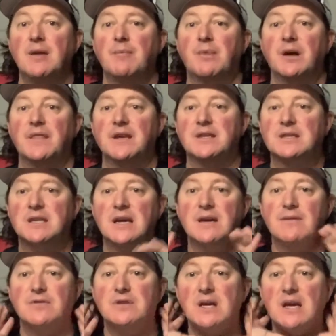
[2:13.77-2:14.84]
but this
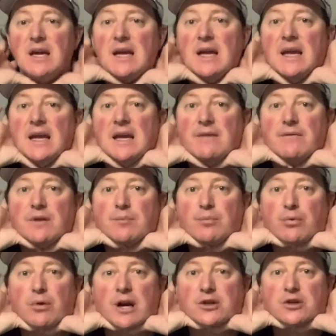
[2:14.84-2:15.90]
gives even
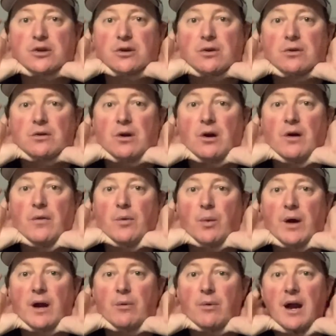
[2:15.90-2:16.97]
pressure all the
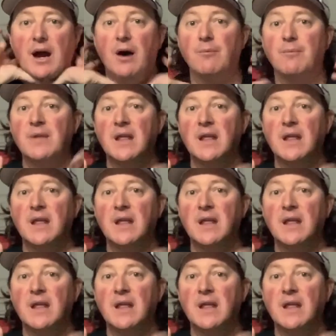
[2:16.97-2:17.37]
way around.